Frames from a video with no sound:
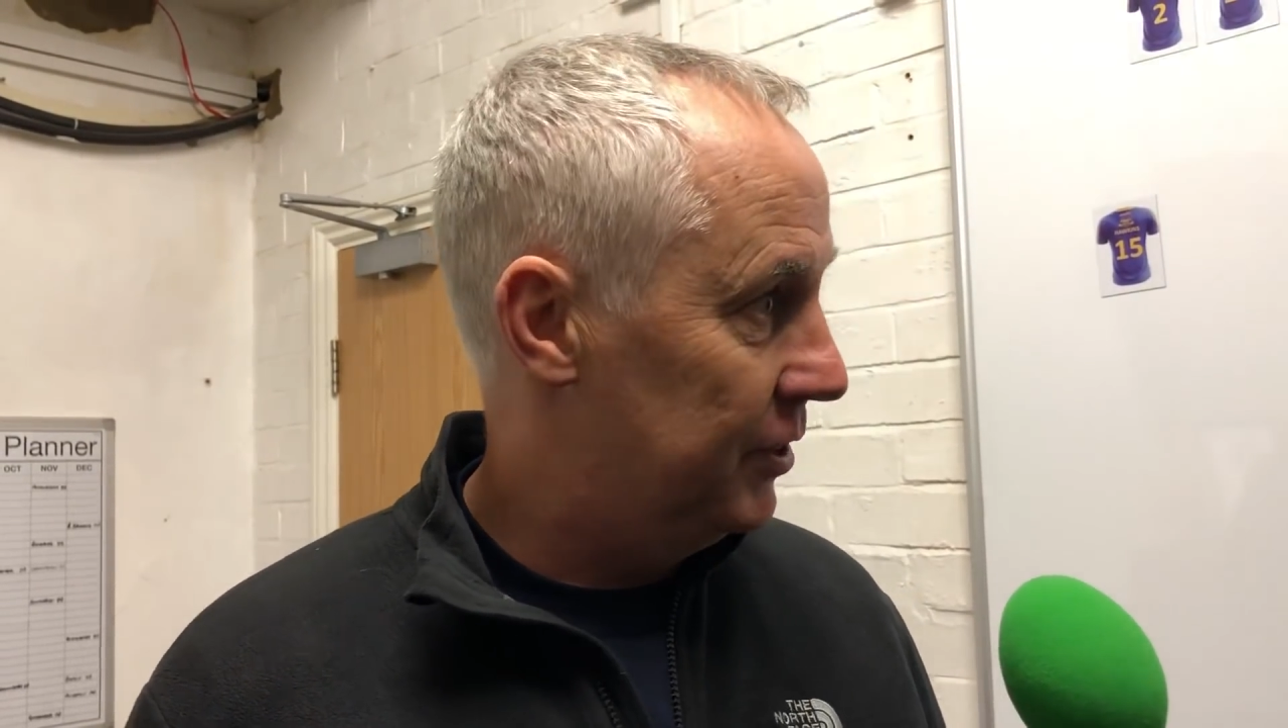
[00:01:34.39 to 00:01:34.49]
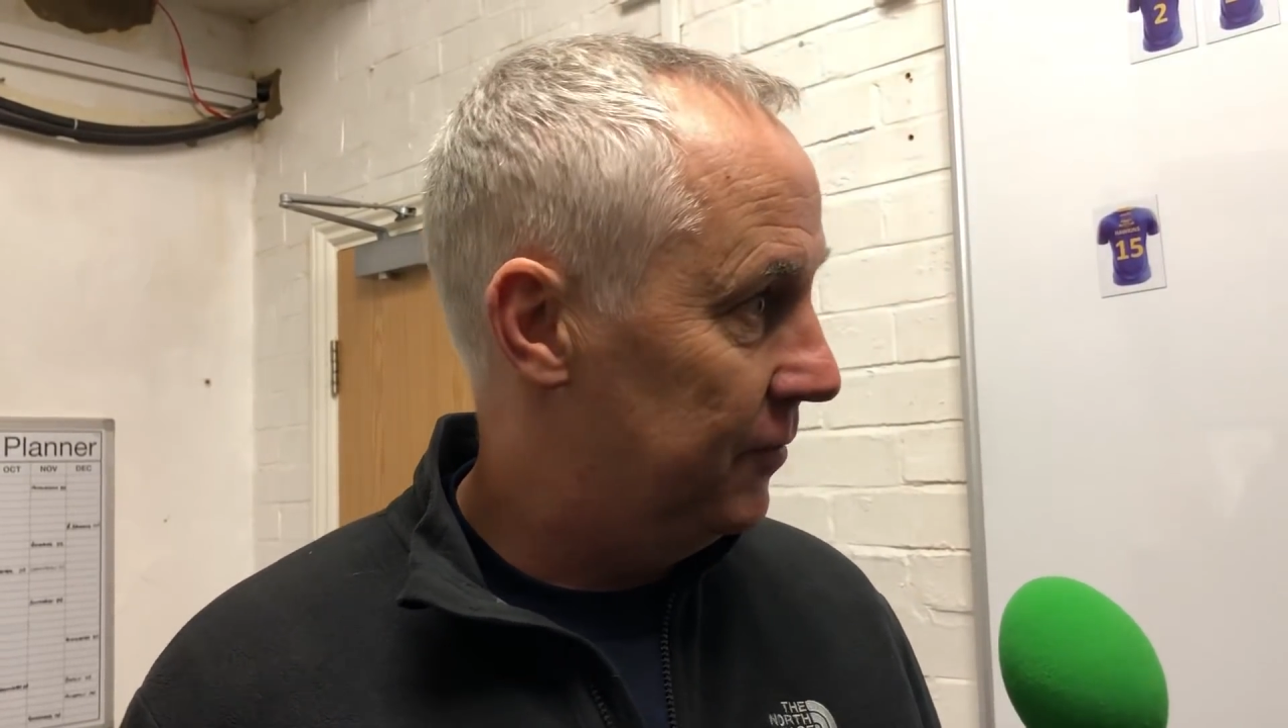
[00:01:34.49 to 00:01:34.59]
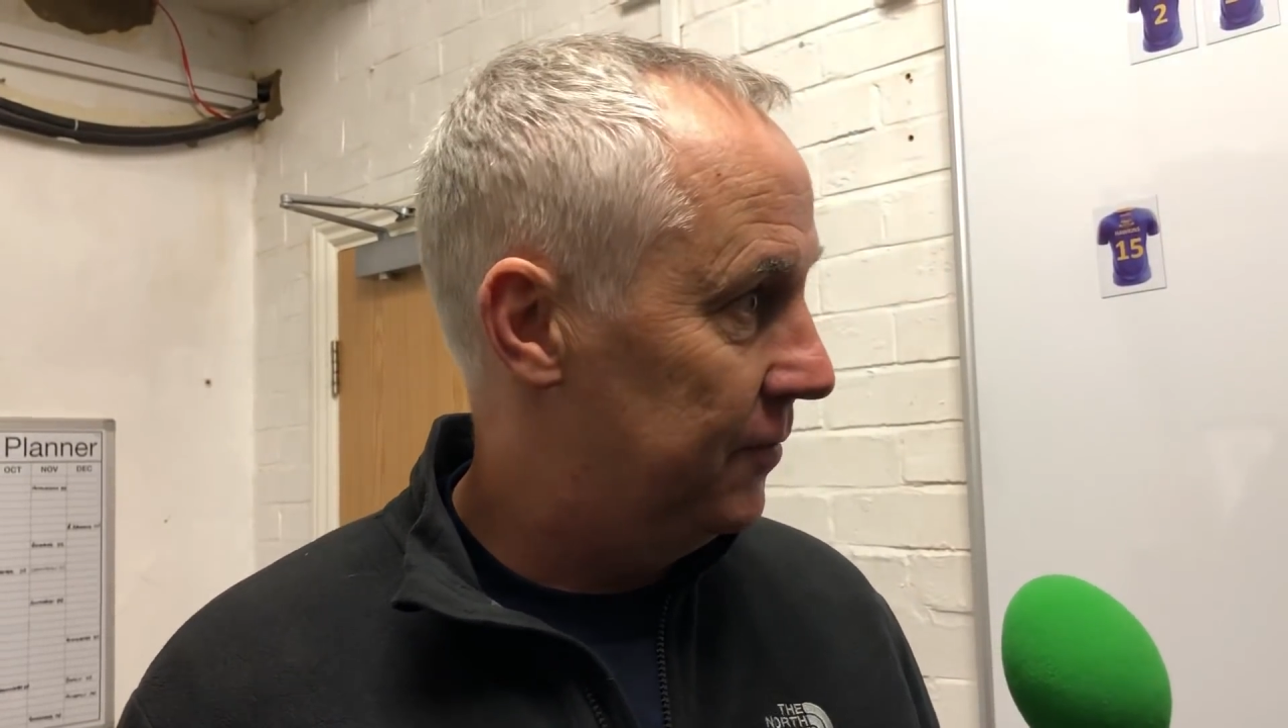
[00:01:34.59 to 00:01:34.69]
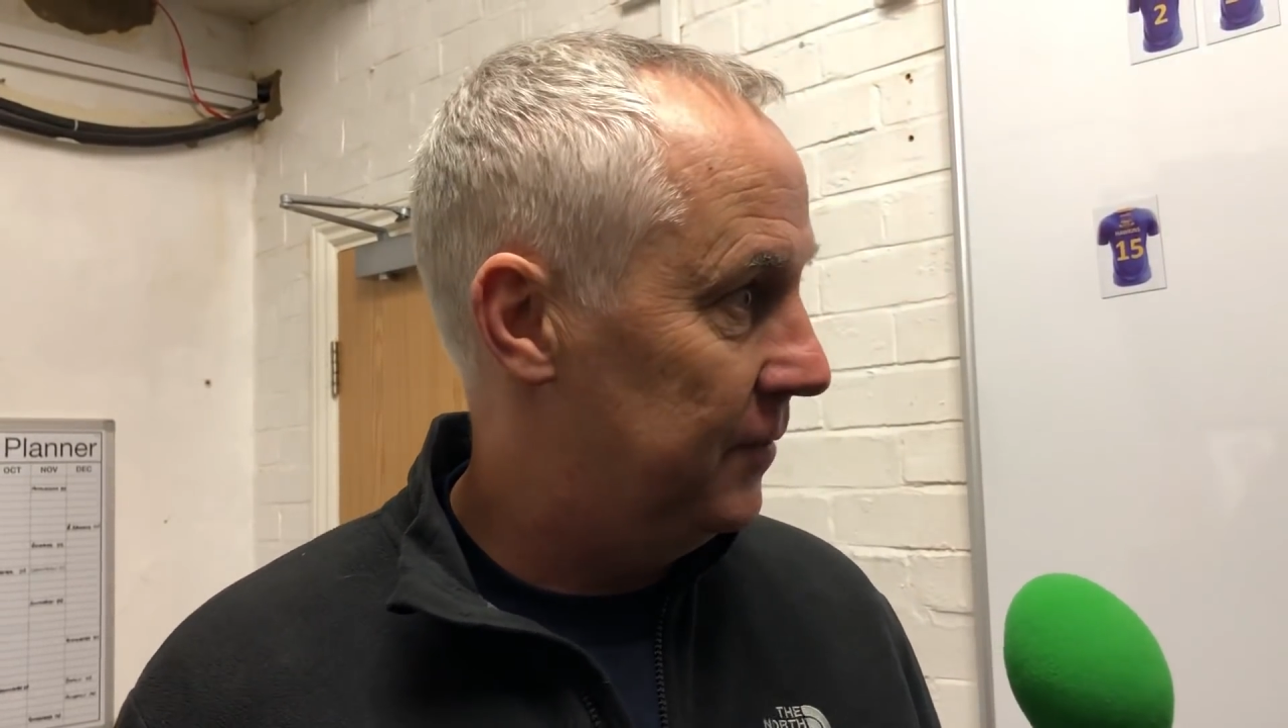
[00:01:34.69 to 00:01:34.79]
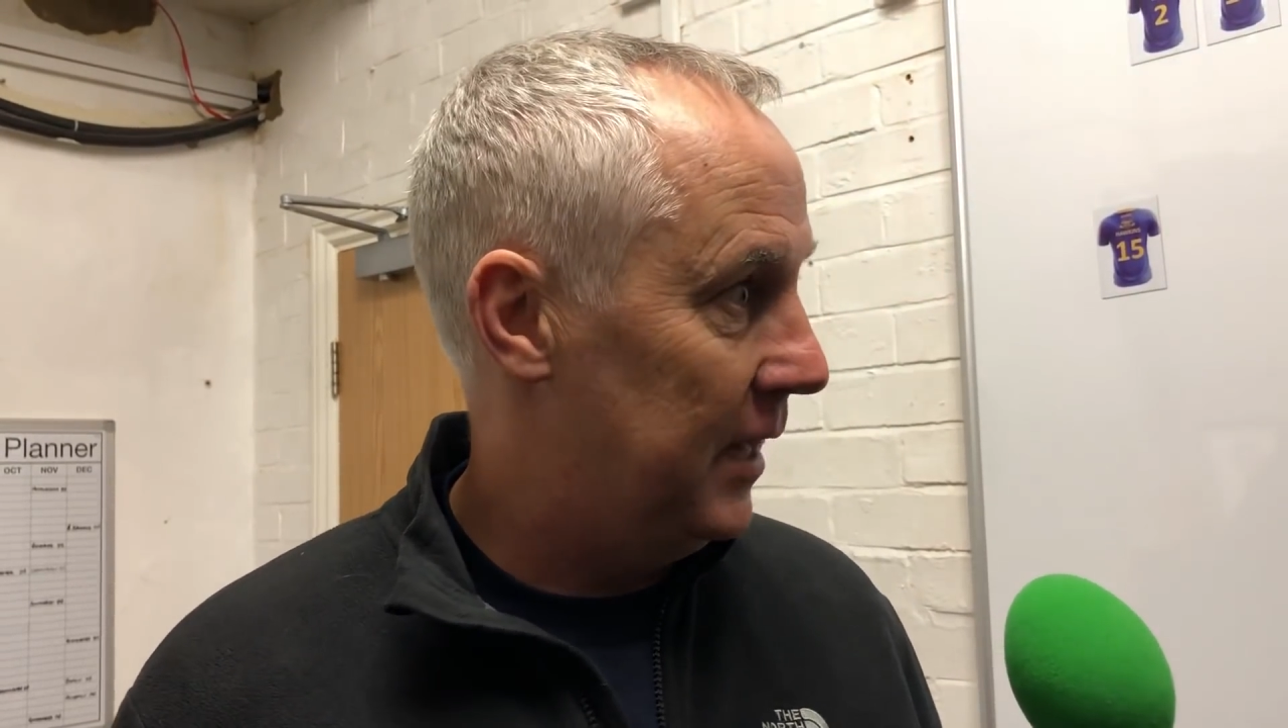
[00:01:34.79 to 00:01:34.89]

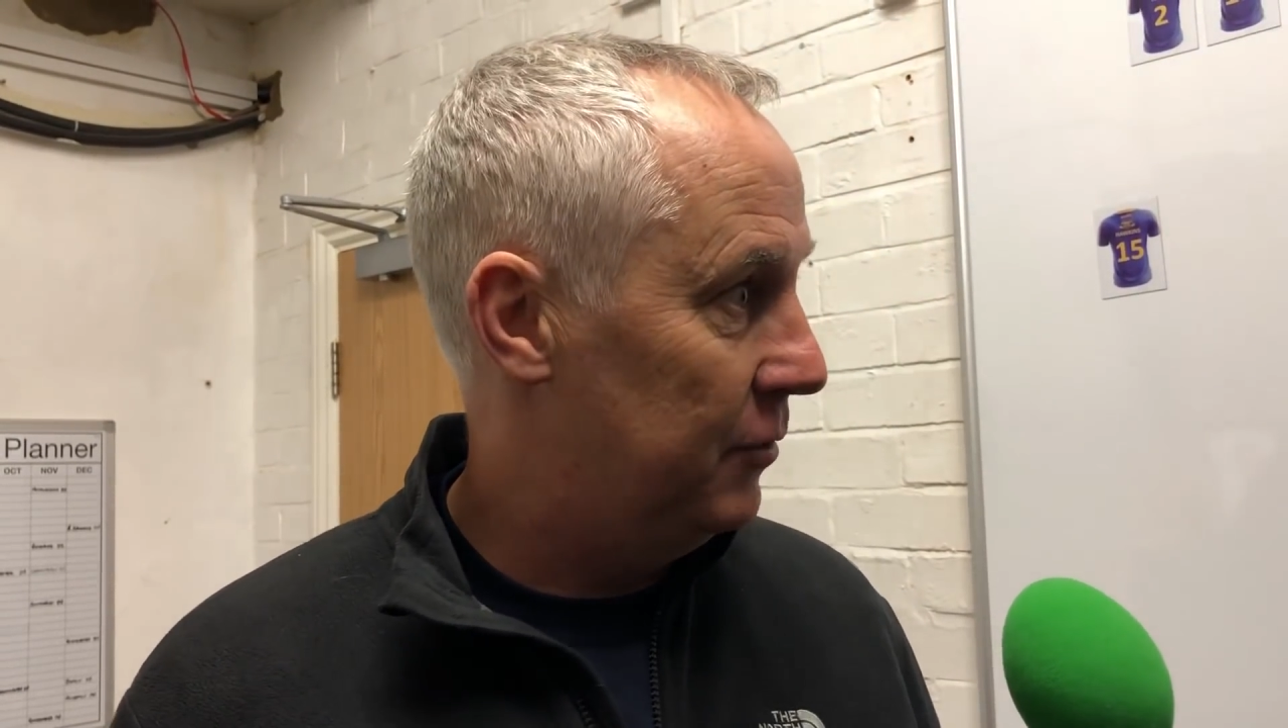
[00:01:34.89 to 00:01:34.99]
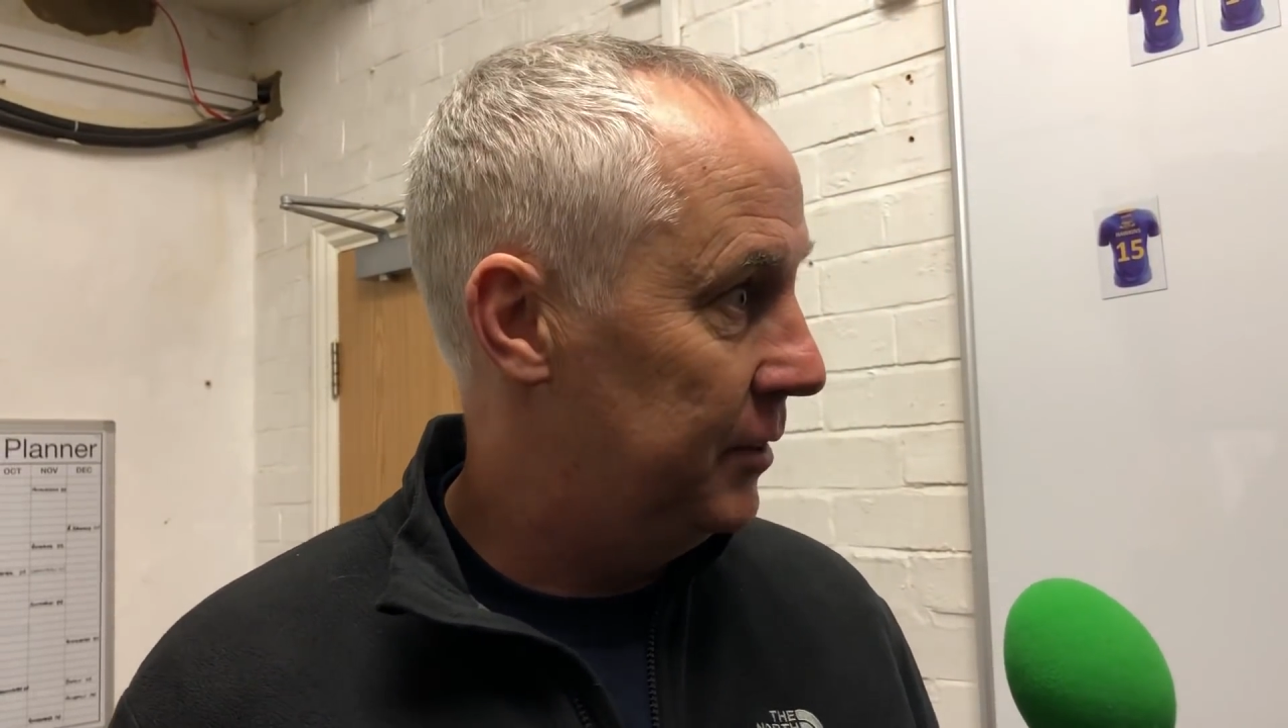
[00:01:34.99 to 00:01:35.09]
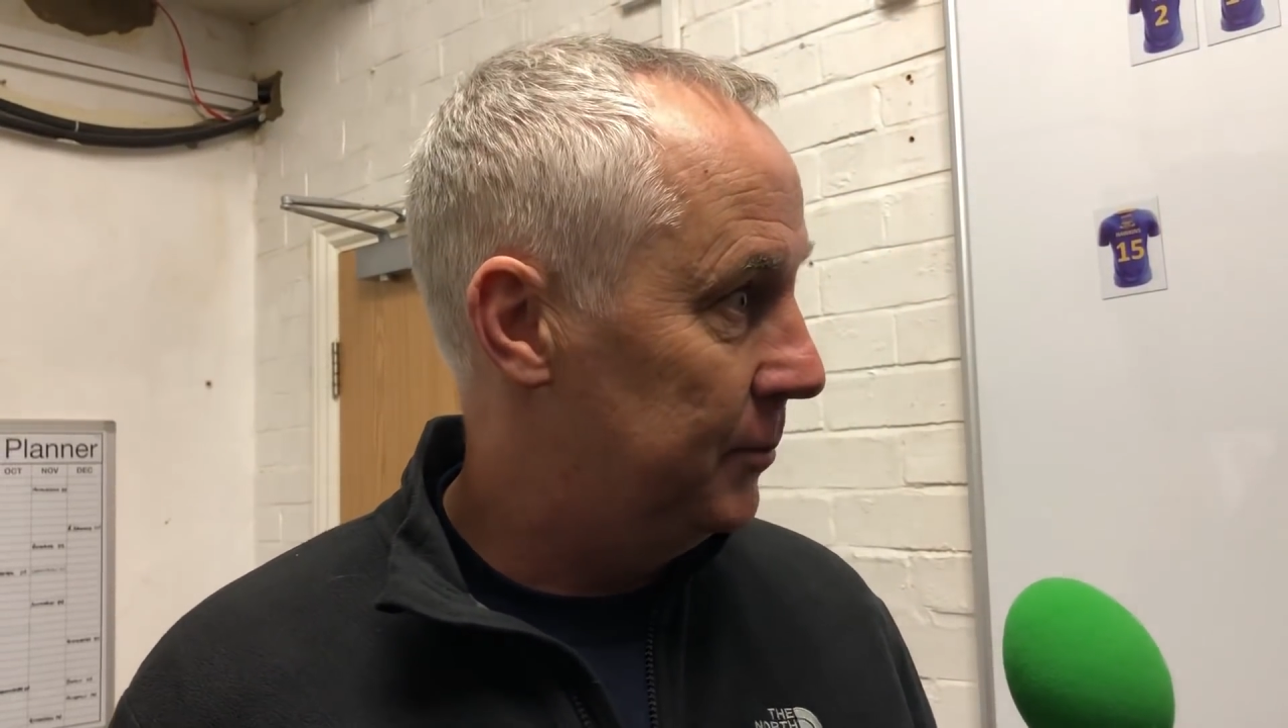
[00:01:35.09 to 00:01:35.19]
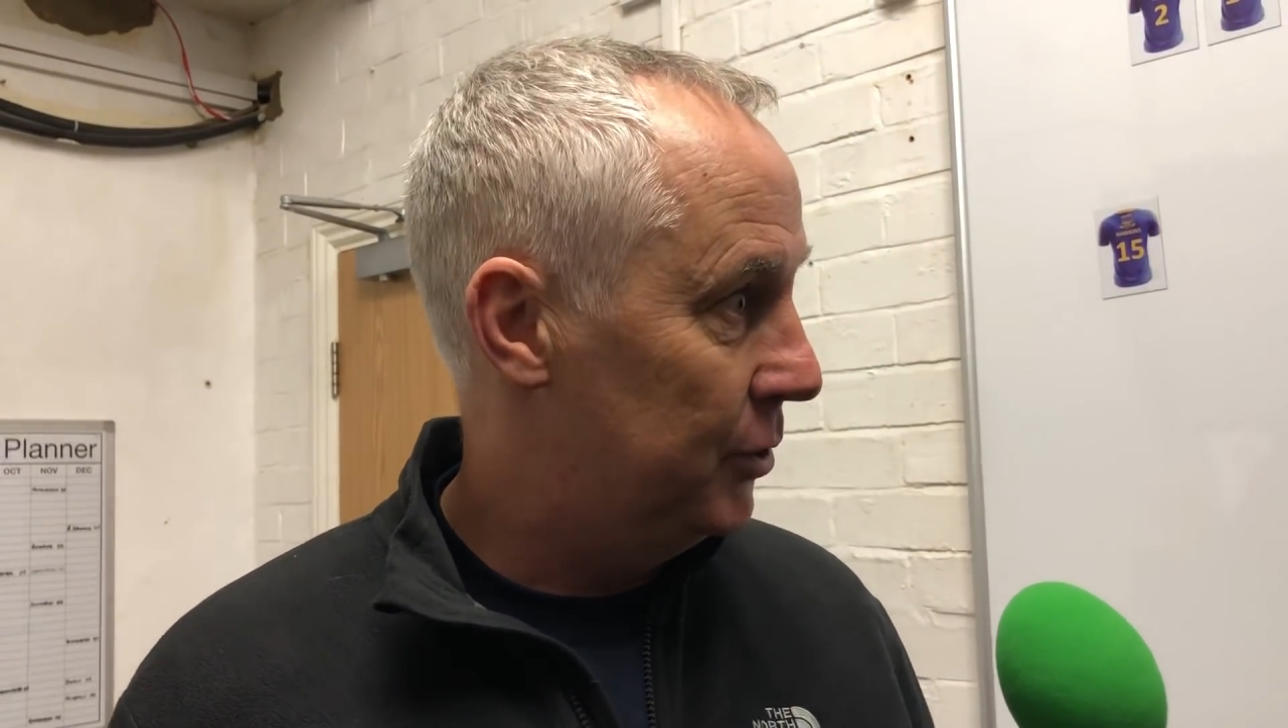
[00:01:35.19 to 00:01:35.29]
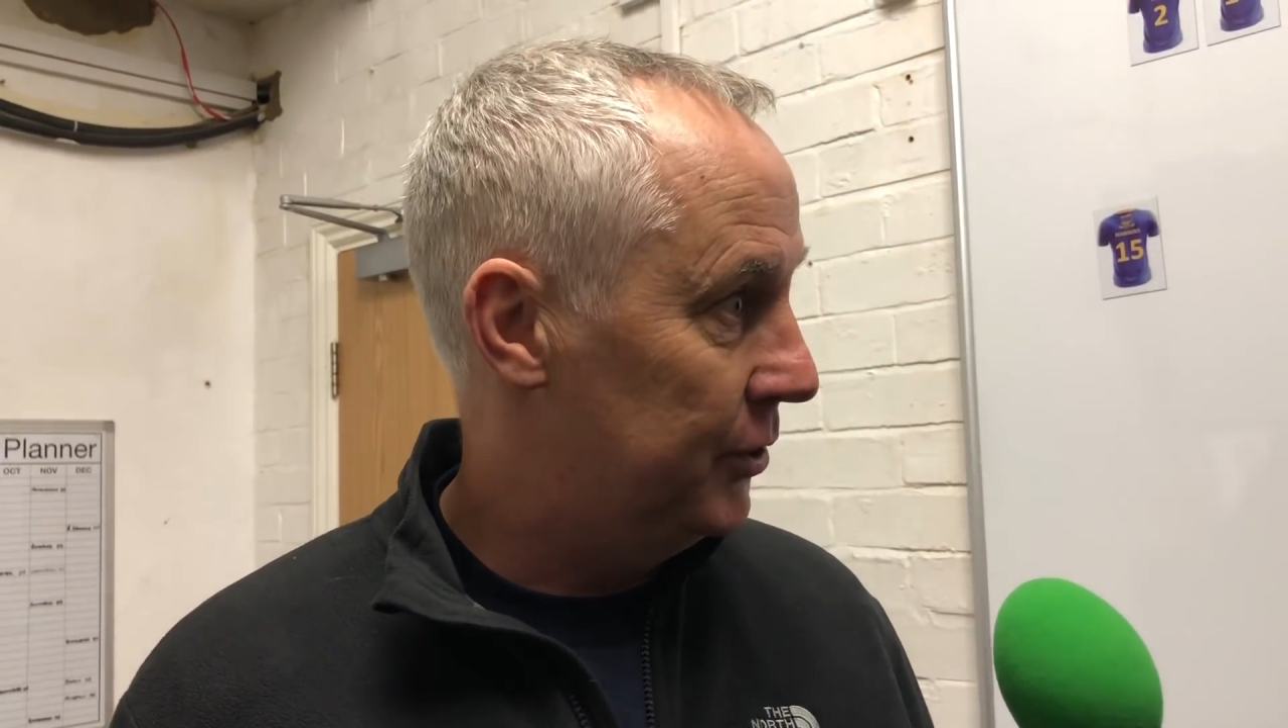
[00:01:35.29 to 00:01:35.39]
have loaned
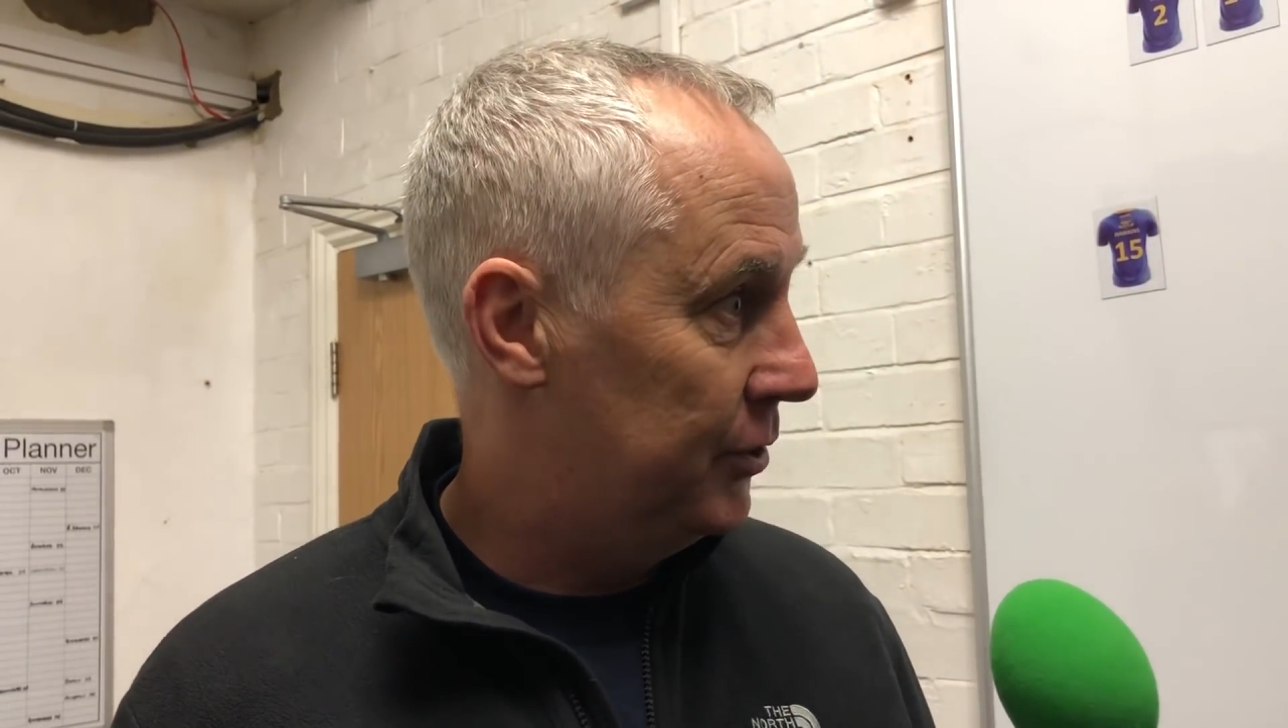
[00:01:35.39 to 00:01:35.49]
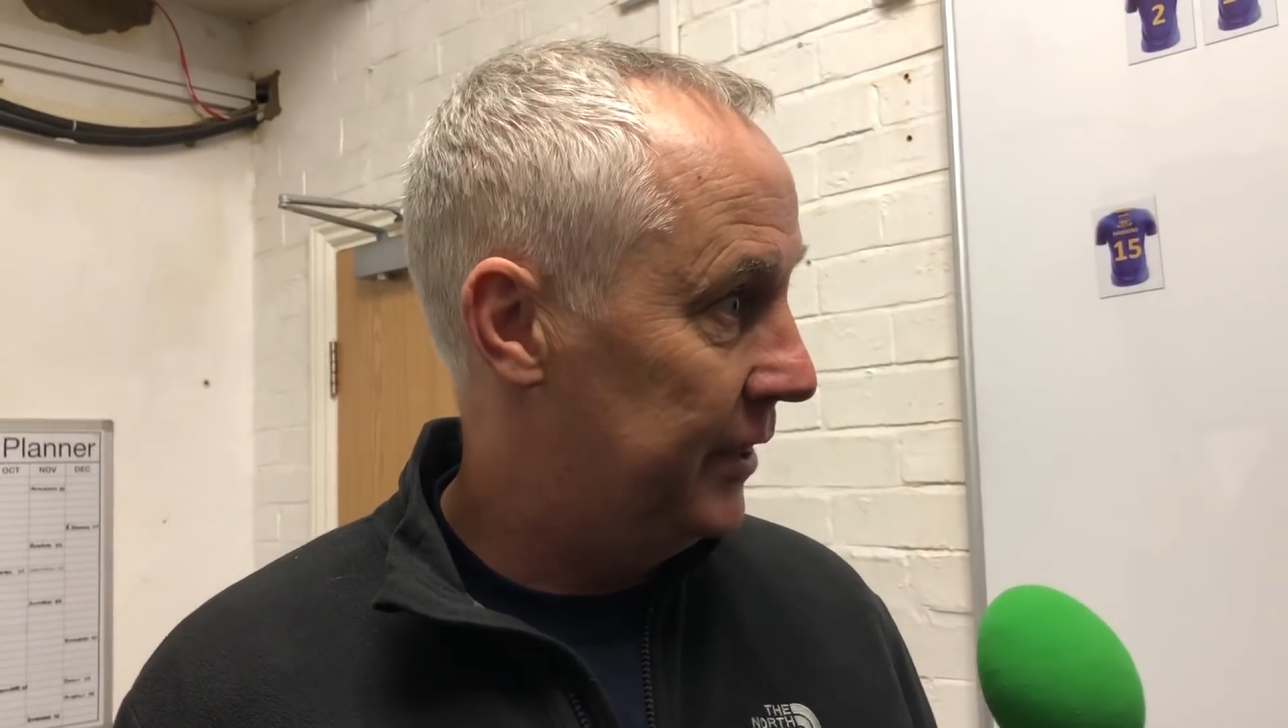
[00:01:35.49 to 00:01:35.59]
him to us